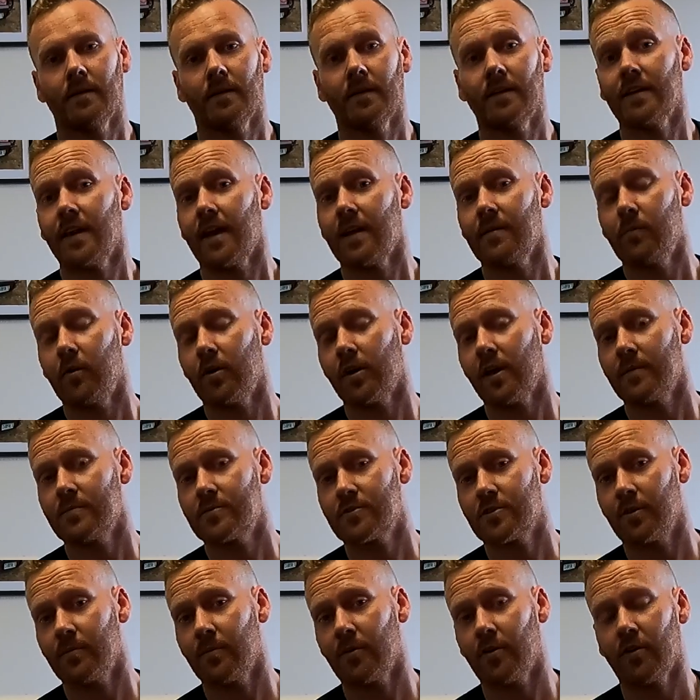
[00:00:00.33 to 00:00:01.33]
G'day, my
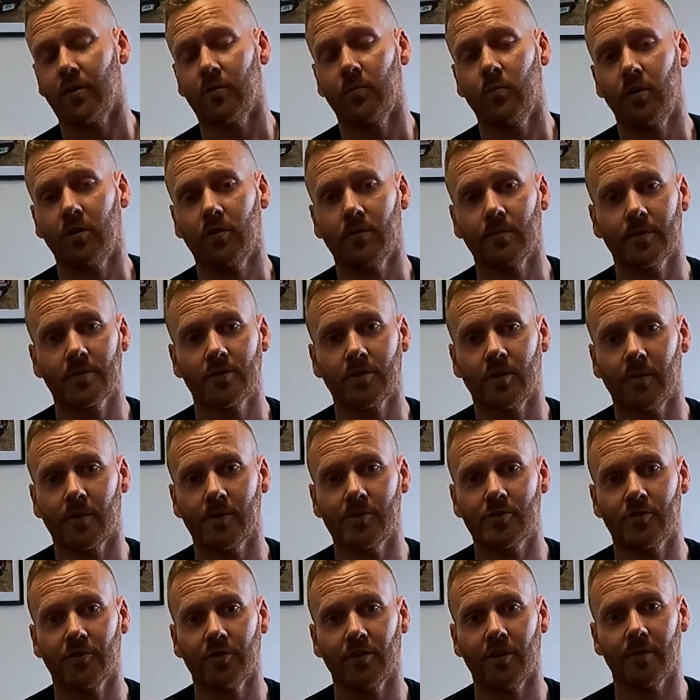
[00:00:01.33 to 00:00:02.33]
name's Tomo and welcome to
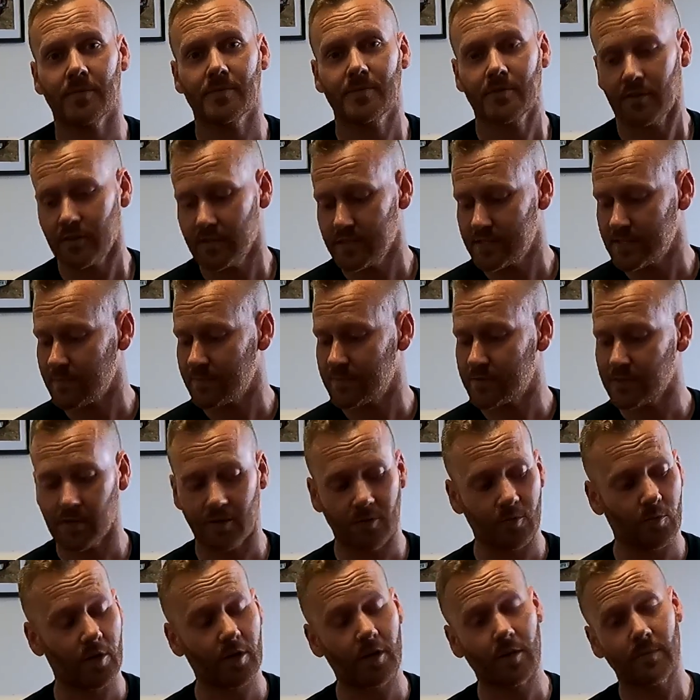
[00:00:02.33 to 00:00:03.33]
Tomo's Tune-Ups. On this
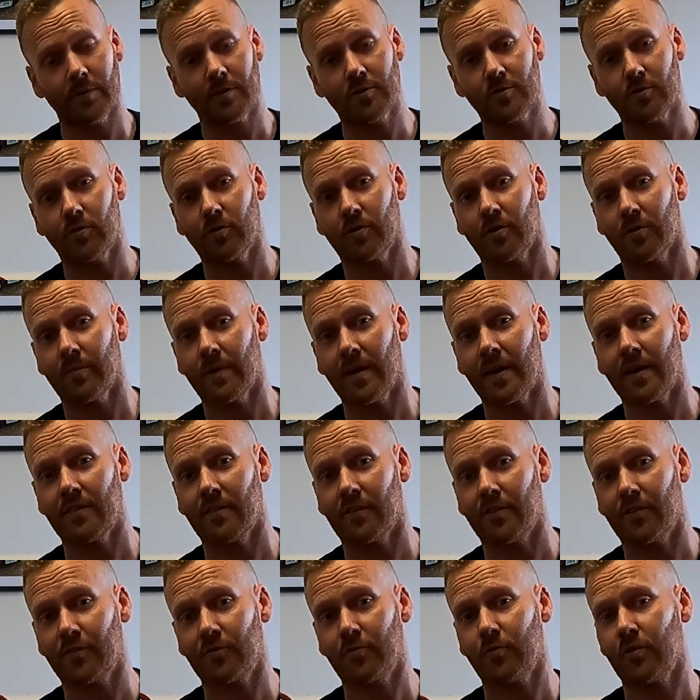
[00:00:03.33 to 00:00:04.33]
episode, we're going to be talking about
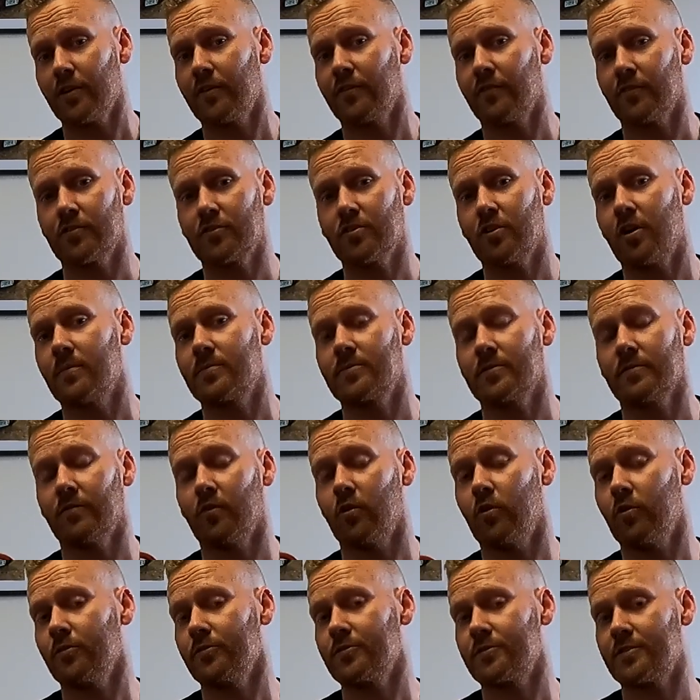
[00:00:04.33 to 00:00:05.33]
the 3 different types of
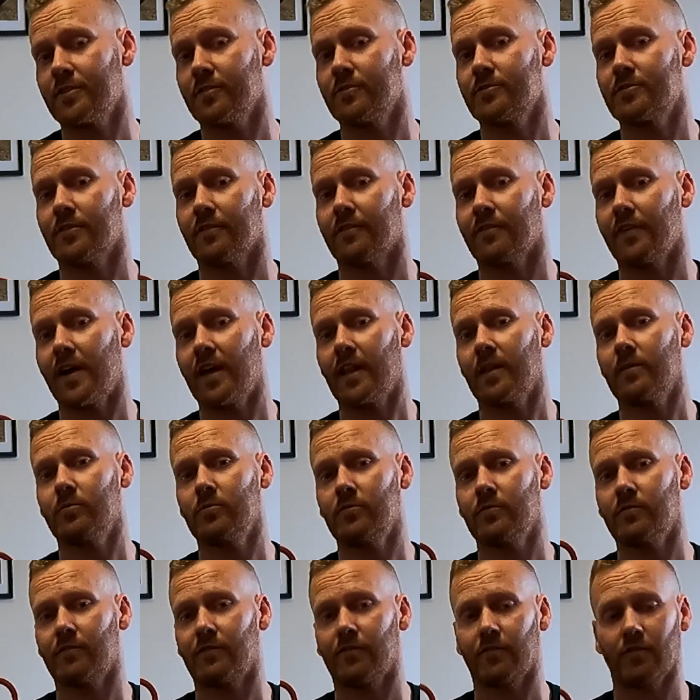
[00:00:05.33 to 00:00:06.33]
oil seals
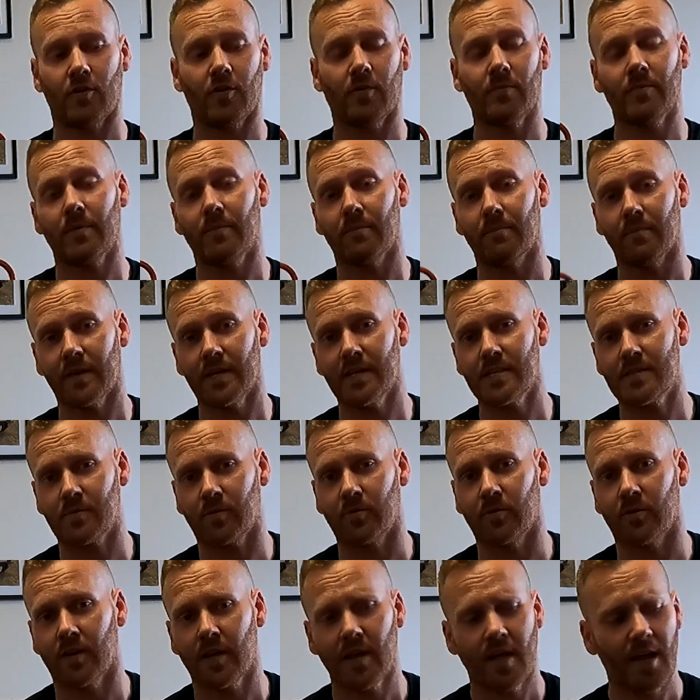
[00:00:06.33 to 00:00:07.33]
available from
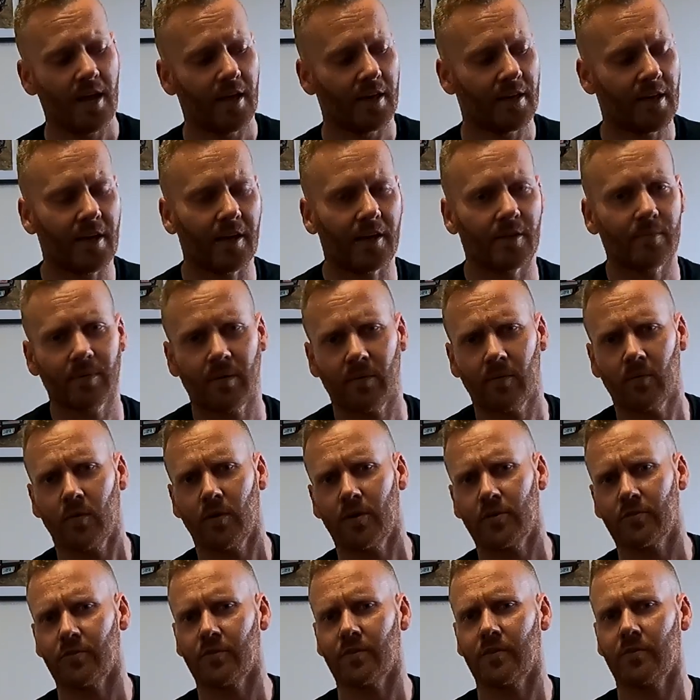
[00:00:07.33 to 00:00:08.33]
Minisport. Now, you're probably
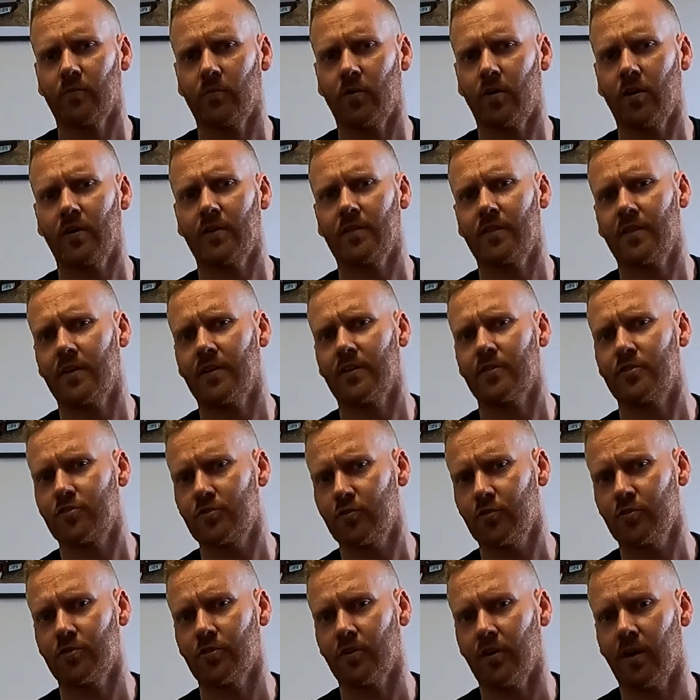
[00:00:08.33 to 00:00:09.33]
wondering, why are there
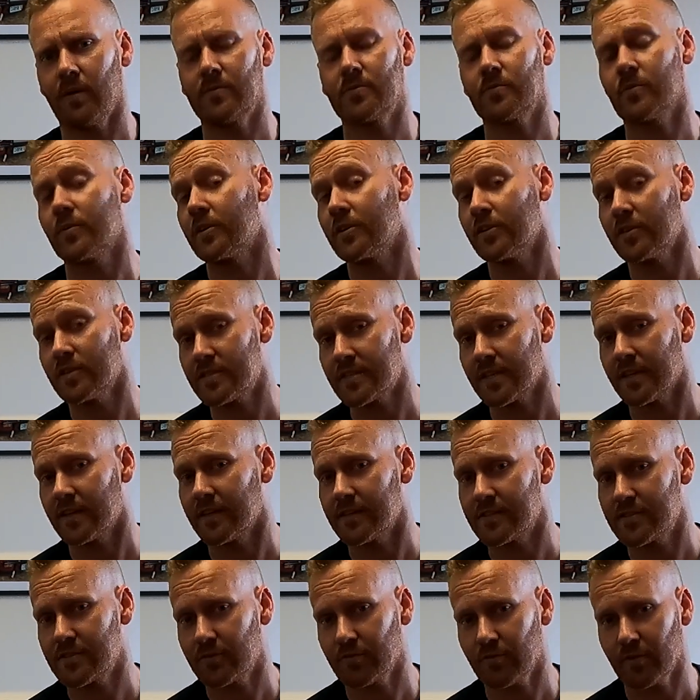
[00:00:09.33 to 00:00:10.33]
2 types when you just said
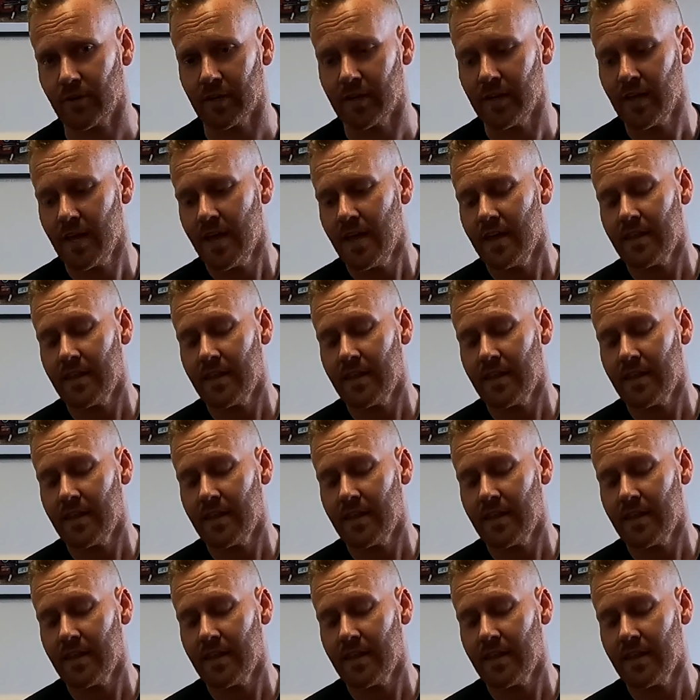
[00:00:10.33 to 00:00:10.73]
there's 3?